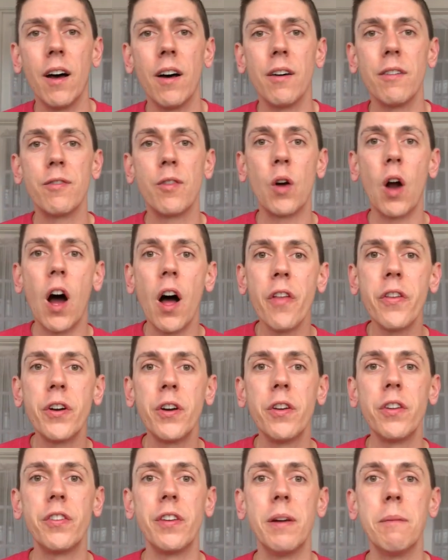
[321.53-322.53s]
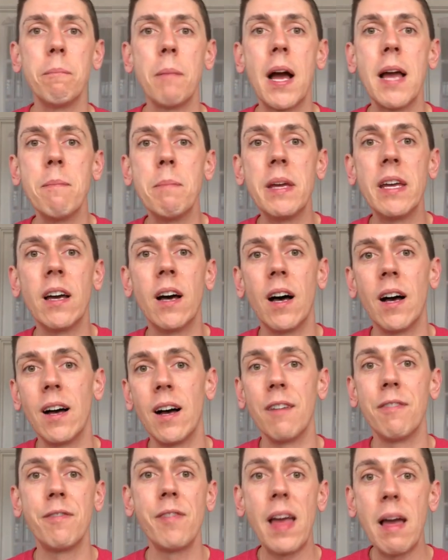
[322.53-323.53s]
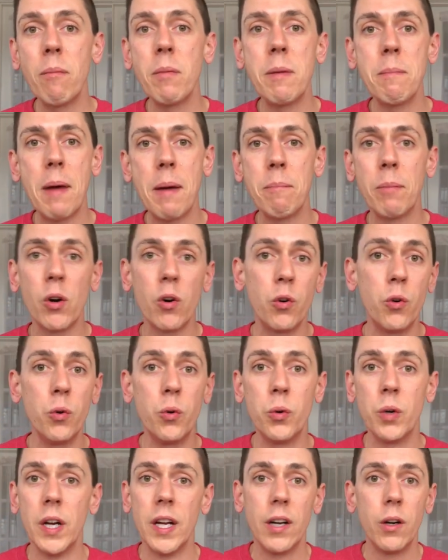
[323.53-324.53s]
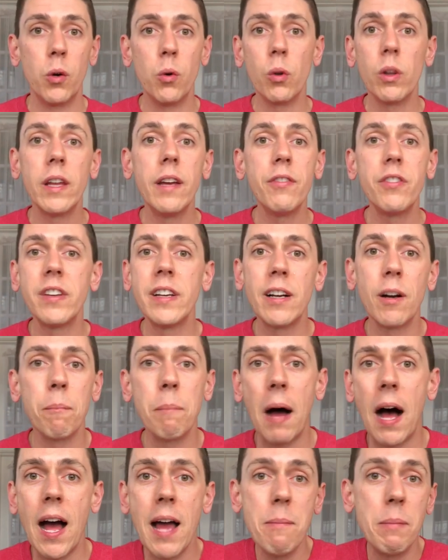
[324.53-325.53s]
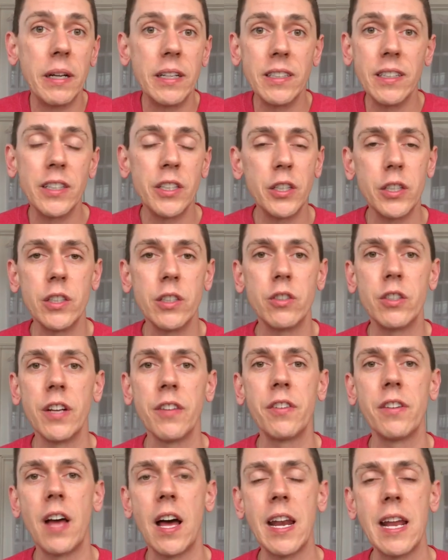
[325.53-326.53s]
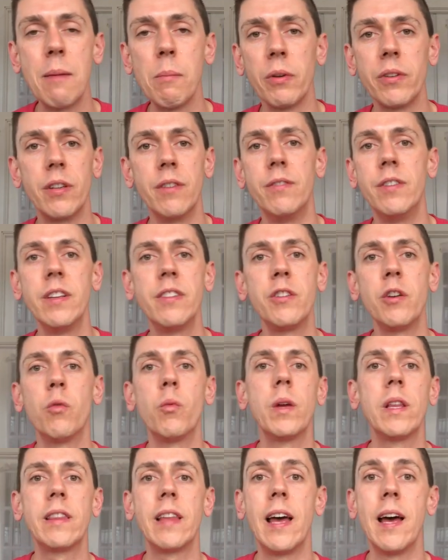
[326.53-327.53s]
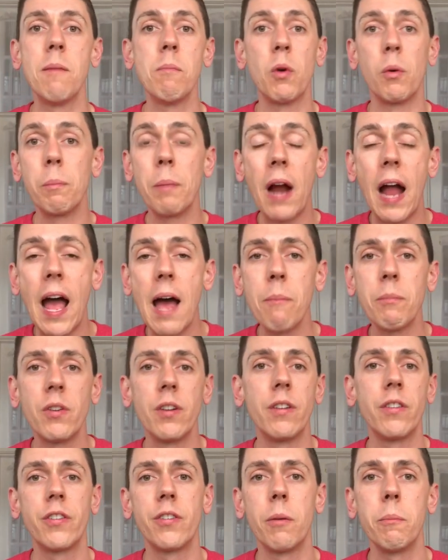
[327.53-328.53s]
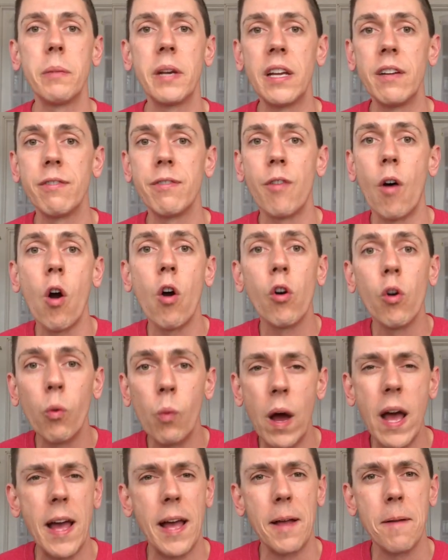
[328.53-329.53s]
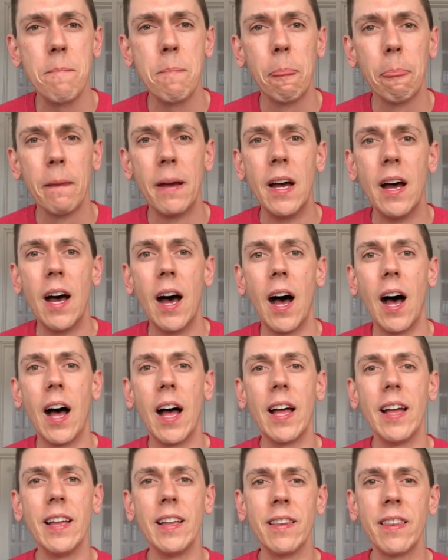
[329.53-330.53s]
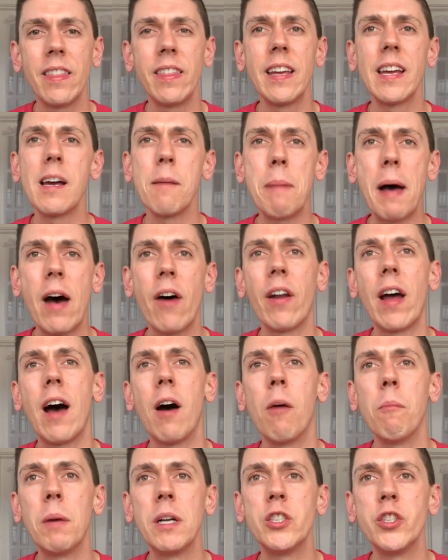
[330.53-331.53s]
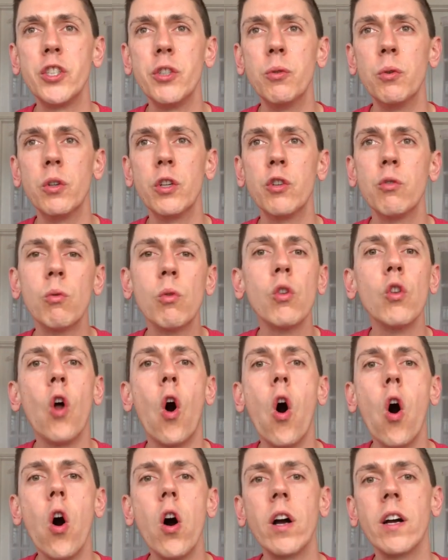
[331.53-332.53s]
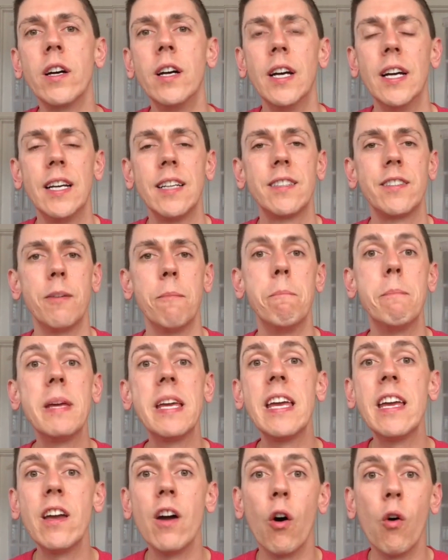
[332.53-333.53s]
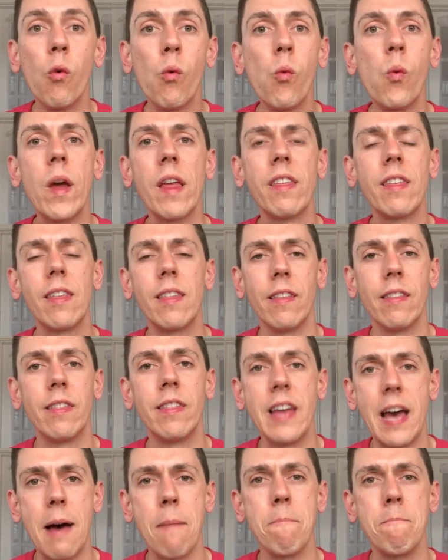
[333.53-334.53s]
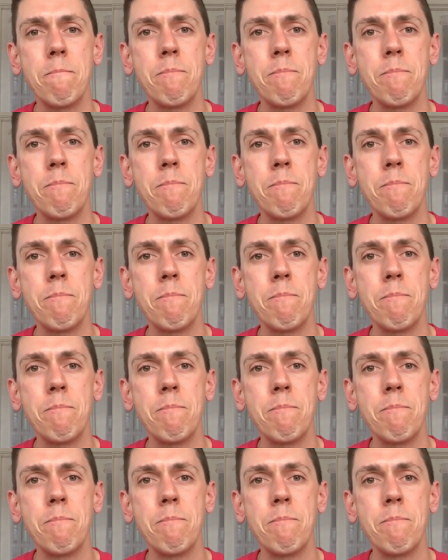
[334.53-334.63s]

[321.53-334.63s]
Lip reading: For others, it might be a family member who lives nearby, but you're just not able to visit with them, or perhaps it's somebody far away. And think about how much you long to be with them.